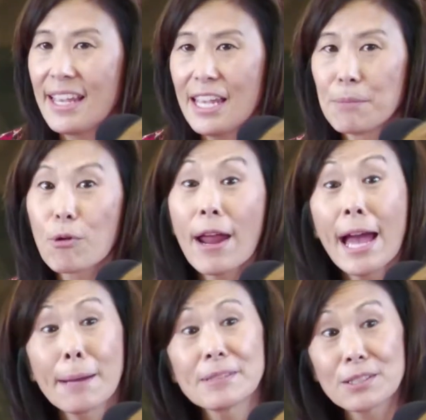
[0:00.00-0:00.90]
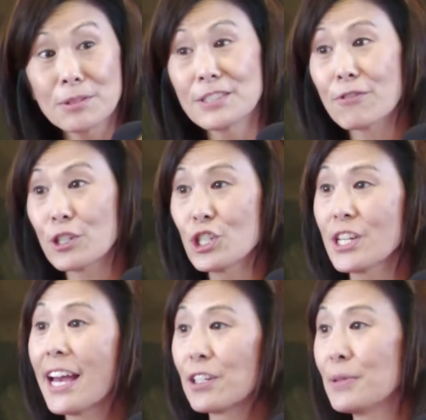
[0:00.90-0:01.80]
And perhaps it was
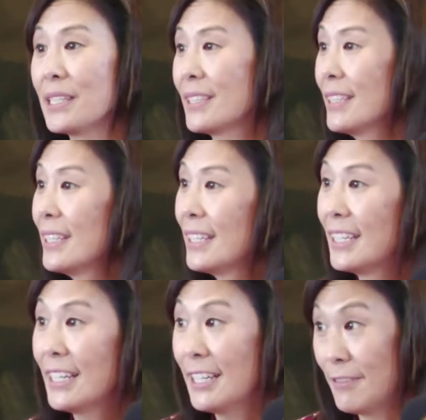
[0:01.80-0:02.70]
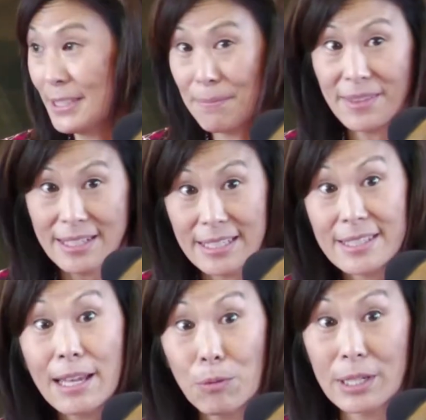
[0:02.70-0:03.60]
foreshadowing of some things
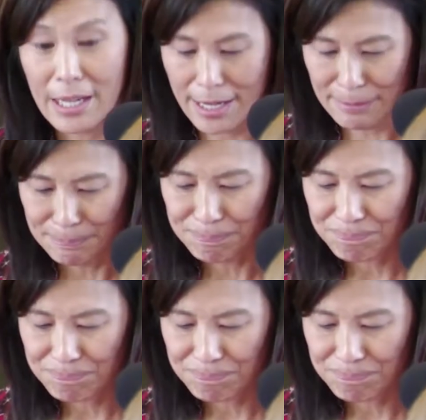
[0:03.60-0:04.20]
that would come.